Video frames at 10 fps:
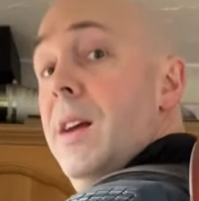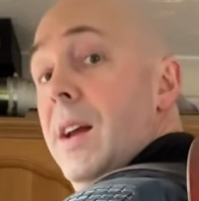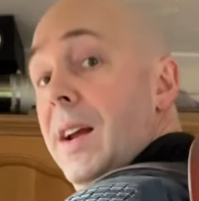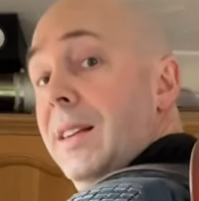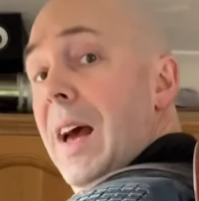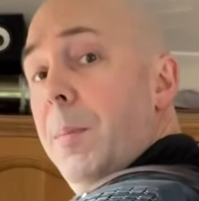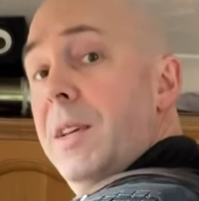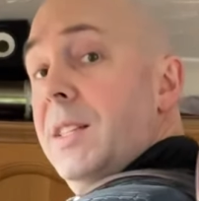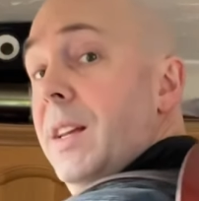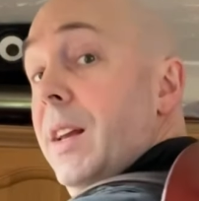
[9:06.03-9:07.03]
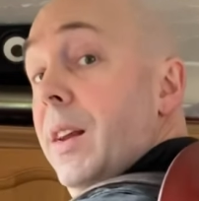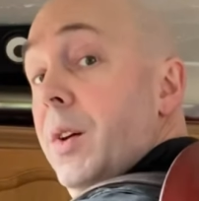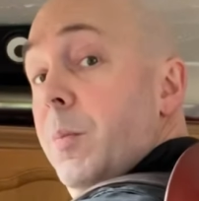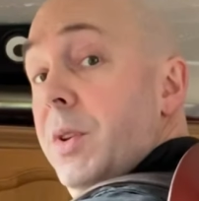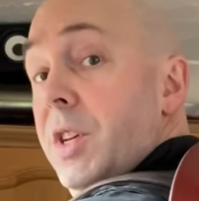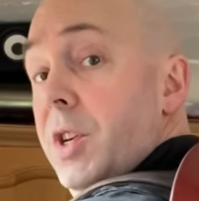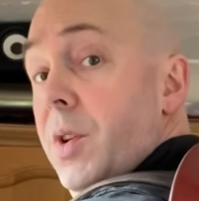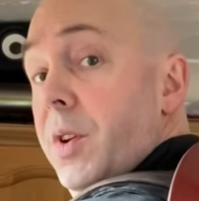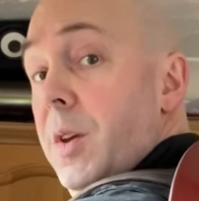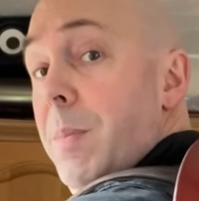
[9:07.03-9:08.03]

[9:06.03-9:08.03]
it's happy sitting in a good position on your